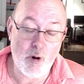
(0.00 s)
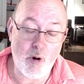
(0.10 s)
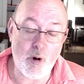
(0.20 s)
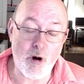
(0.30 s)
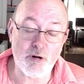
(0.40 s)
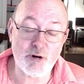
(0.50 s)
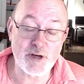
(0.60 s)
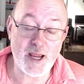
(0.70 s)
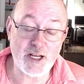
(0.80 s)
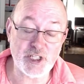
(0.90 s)
all
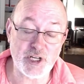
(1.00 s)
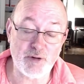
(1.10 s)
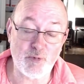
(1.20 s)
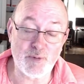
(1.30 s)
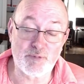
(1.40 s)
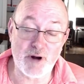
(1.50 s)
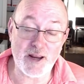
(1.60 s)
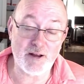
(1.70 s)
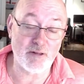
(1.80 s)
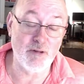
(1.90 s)
creation would
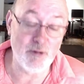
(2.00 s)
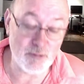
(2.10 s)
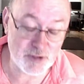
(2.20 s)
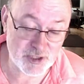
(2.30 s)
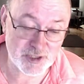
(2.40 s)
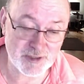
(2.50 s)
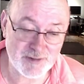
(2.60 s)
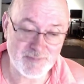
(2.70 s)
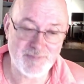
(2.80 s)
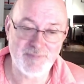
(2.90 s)
break loose
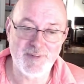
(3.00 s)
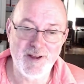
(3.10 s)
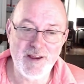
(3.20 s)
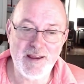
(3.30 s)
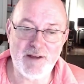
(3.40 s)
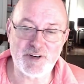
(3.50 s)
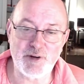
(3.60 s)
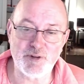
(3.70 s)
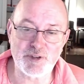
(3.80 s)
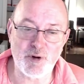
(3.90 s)
if she
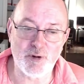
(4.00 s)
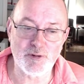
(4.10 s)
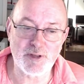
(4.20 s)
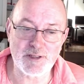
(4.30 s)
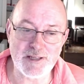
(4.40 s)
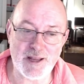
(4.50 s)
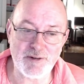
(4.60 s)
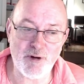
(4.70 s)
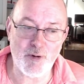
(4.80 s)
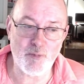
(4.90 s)
was told to send
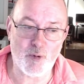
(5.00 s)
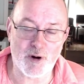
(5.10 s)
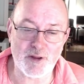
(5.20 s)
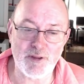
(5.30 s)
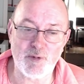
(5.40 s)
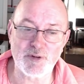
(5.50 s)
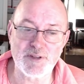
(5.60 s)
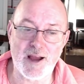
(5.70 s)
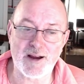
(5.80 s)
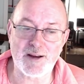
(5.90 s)
home work that was
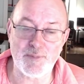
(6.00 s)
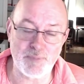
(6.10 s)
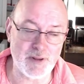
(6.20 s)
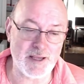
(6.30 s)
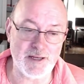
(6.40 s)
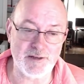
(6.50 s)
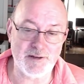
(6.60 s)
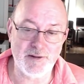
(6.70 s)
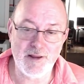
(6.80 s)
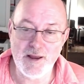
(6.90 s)
not complete.
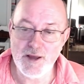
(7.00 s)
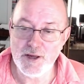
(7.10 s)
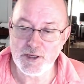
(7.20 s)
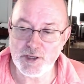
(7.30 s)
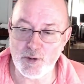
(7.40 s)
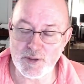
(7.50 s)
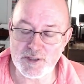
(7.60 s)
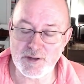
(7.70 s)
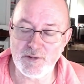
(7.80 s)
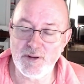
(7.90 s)
So
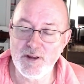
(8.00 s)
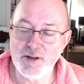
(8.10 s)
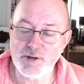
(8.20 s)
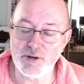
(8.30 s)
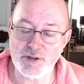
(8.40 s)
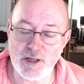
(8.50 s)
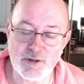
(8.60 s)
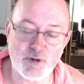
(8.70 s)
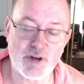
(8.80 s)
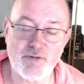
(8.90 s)
it's
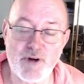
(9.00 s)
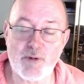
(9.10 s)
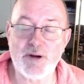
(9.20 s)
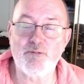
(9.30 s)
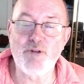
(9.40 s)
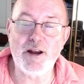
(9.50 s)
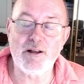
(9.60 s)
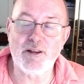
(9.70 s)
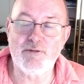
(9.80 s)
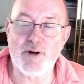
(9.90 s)
a very
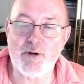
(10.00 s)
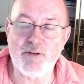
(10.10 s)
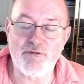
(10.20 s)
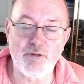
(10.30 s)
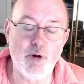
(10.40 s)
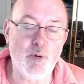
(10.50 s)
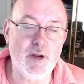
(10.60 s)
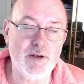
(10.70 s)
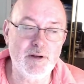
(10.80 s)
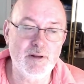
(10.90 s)
real and very fluid